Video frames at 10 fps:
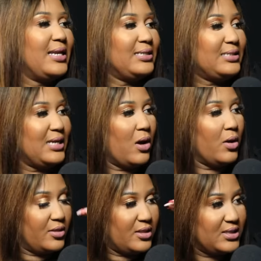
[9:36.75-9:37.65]
pregnant
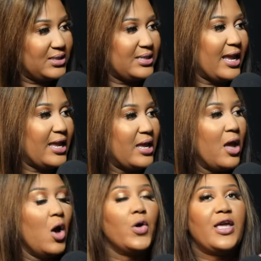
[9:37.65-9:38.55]
on this
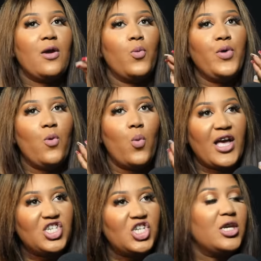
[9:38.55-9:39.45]
day, okay,
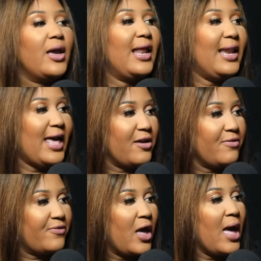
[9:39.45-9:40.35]
we watch her
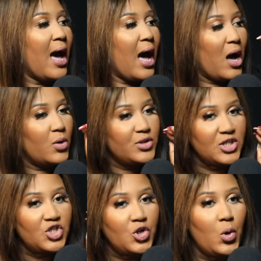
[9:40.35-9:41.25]
life.
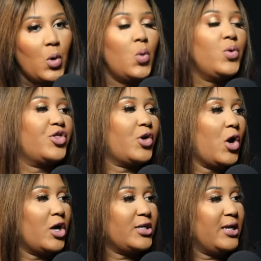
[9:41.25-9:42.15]
How does she go
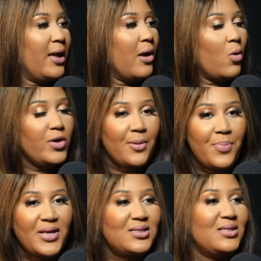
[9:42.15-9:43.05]
with God?
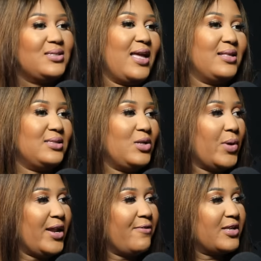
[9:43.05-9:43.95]
When a
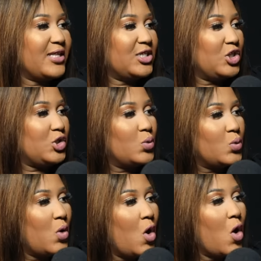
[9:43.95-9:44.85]
persistence in whatever that
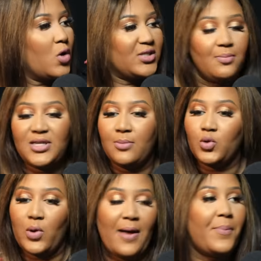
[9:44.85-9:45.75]
she do, or
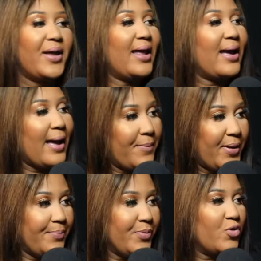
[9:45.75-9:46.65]
sometimes ungapha
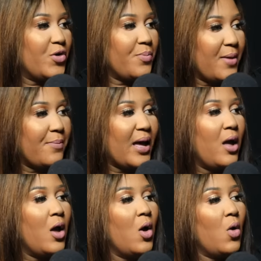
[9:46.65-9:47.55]
nangapha.
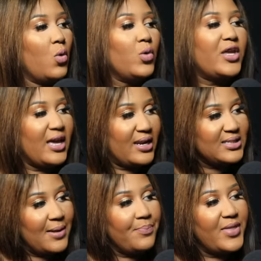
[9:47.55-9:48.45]
Remember, who
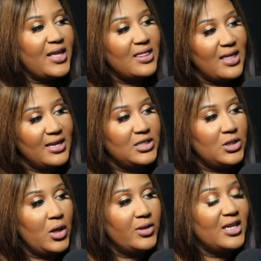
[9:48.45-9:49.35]
carry something
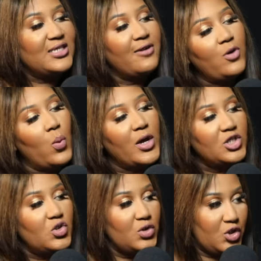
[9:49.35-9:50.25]
that the
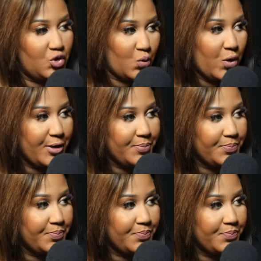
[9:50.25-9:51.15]
devil wants to destroy,